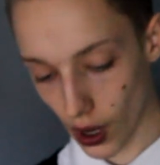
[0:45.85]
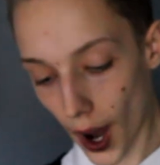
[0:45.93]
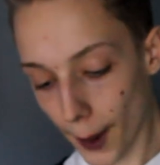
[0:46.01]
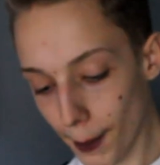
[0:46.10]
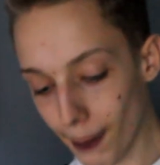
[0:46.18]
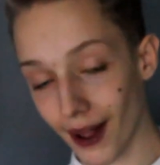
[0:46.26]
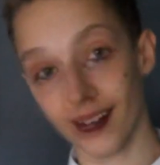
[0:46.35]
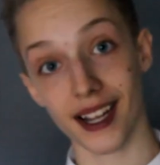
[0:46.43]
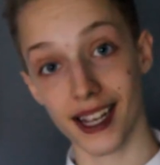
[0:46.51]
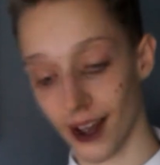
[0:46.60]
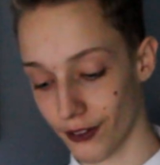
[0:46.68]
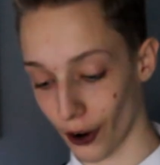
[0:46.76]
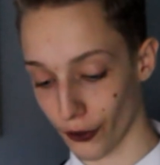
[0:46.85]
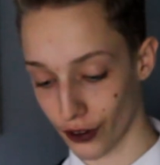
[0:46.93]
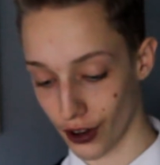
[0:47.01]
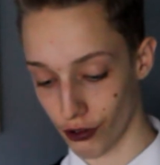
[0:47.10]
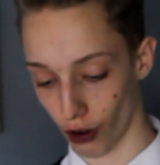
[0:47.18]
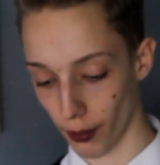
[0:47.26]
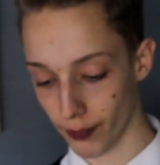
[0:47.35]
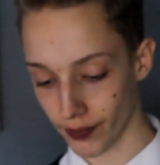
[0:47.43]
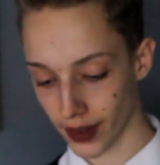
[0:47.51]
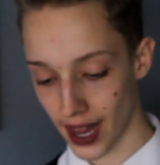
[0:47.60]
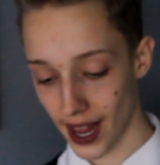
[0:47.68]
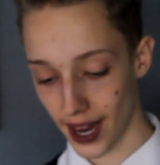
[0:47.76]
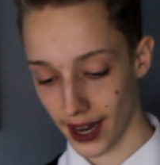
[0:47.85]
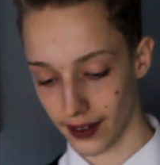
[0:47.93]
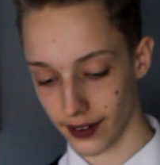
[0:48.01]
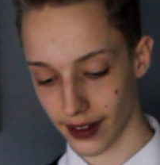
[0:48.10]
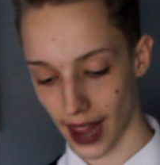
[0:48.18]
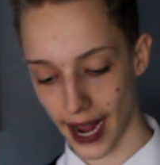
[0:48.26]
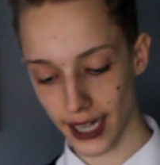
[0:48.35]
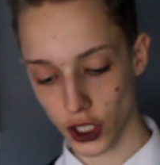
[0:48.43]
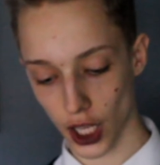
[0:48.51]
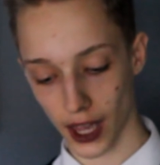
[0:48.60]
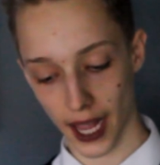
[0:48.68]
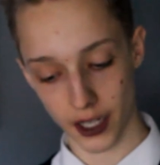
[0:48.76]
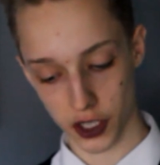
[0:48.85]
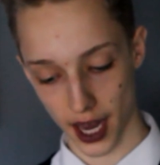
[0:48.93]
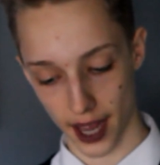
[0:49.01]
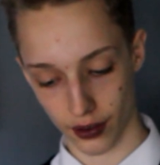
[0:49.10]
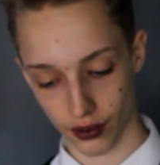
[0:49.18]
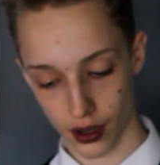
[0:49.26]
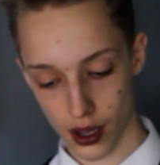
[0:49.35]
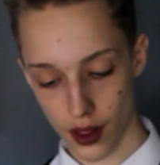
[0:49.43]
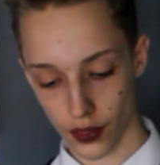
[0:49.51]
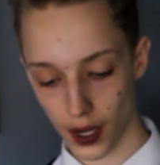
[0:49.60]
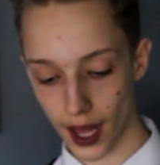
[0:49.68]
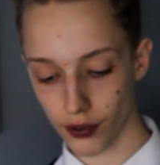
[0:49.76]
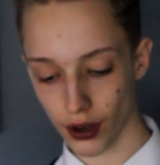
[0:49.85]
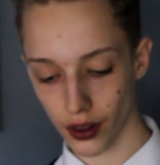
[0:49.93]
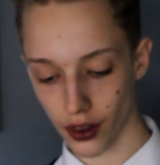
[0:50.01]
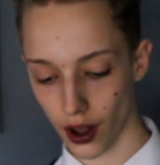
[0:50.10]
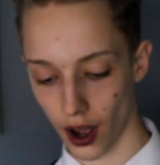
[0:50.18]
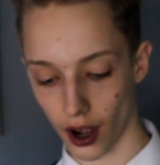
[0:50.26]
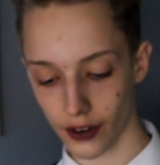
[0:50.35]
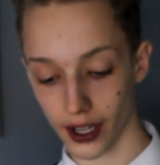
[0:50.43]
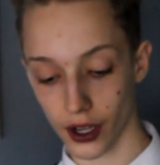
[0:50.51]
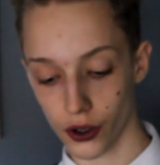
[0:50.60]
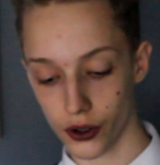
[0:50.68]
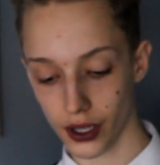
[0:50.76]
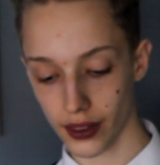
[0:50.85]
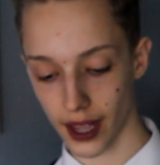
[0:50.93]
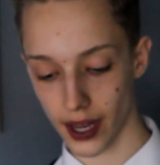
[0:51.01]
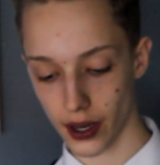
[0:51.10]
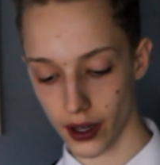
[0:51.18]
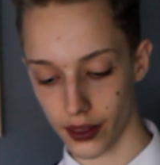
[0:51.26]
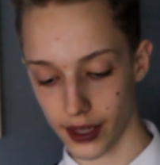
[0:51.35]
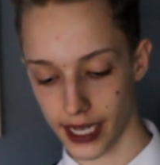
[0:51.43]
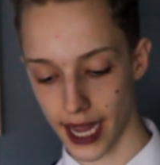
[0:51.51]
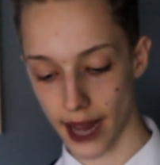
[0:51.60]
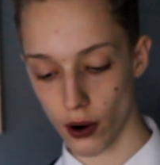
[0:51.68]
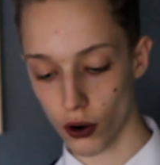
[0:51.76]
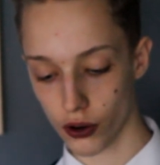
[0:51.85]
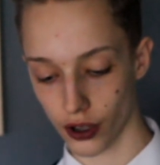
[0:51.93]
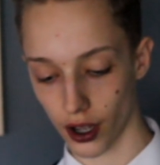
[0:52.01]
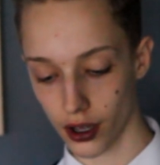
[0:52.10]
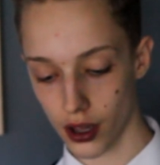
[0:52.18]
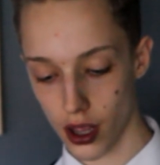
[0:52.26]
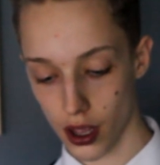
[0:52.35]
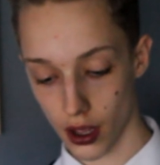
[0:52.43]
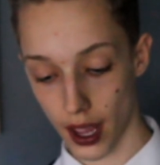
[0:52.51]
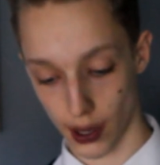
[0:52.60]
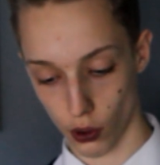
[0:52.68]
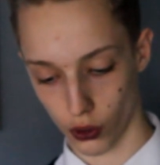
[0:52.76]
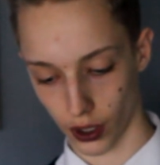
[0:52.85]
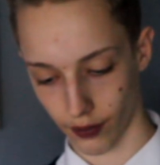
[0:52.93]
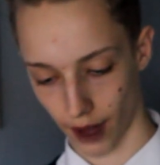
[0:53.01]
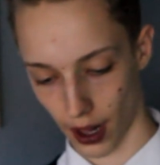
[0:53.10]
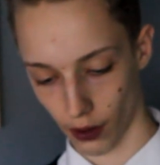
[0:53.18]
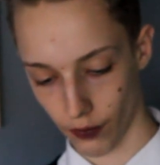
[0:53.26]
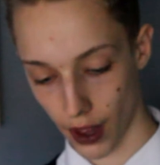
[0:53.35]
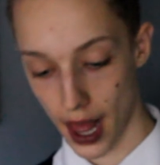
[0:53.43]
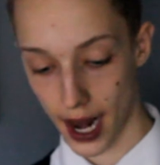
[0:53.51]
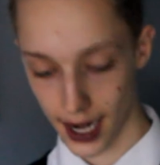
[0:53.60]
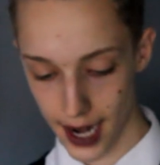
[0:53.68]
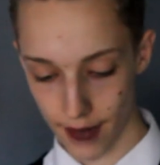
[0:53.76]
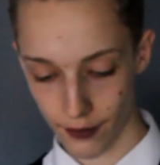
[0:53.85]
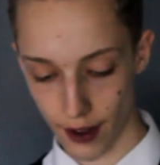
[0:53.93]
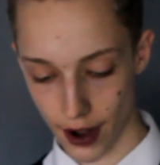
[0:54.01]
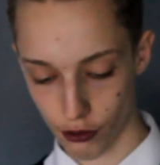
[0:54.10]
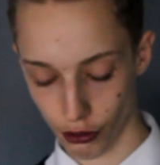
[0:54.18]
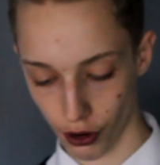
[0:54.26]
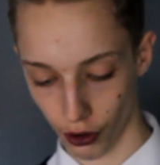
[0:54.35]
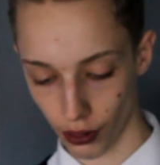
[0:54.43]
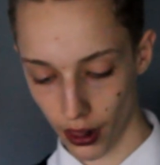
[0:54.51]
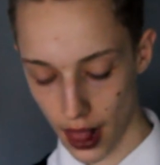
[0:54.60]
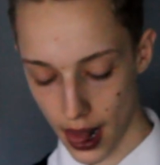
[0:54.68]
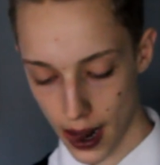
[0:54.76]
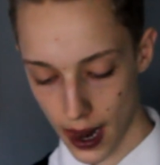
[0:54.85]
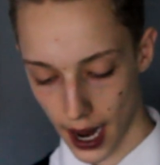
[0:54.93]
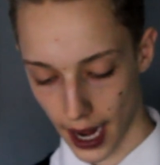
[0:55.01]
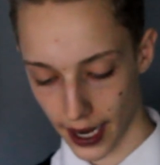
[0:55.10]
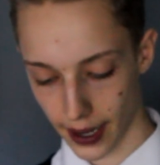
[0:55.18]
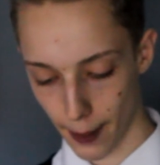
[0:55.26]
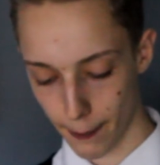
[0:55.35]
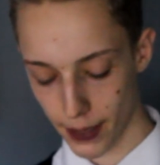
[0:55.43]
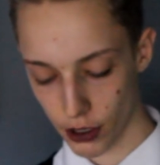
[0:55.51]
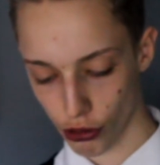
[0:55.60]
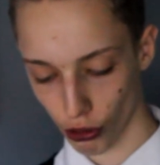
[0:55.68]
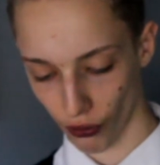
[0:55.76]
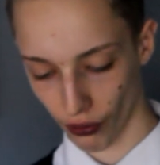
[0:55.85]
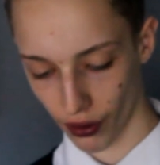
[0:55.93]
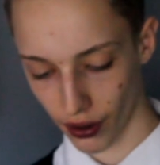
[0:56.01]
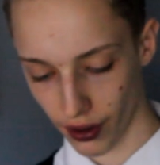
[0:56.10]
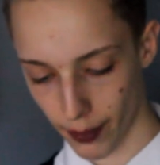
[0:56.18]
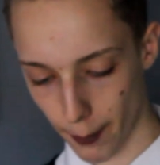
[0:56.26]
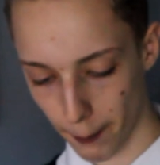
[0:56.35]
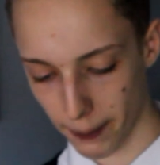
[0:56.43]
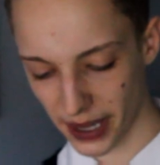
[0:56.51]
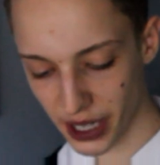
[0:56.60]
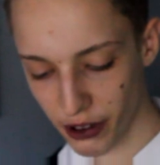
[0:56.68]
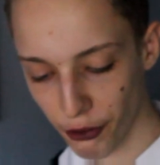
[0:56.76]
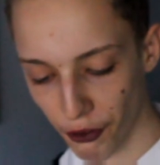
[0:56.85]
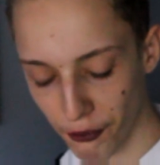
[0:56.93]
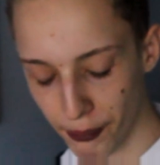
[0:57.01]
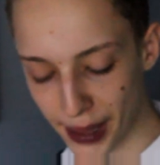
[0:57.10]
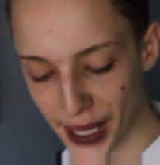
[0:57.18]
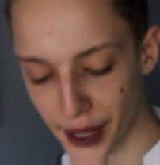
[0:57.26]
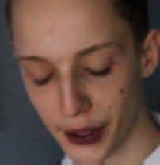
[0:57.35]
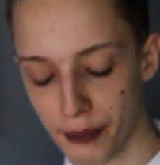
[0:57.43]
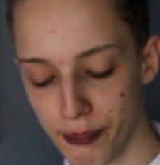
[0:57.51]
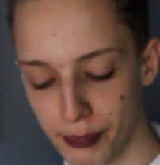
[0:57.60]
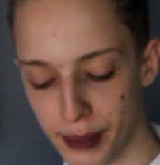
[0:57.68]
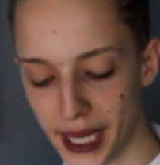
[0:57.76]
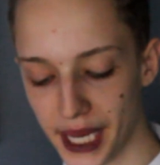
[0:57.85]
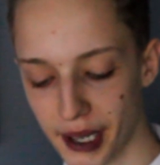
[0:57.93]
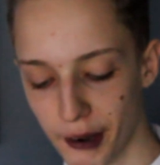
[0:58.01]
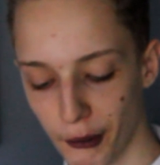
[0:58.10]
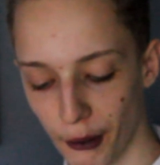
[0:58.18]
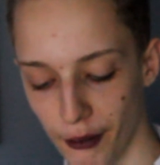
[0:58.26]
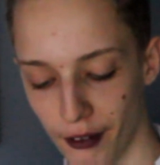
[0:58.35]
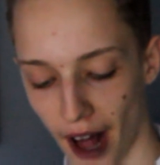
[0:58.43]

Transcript: hypoplastic left heart syndrome is HLHS. The left side of the heart, including the, the aorta, aortic valve, left ventricle, and mitral, mitral, mitral,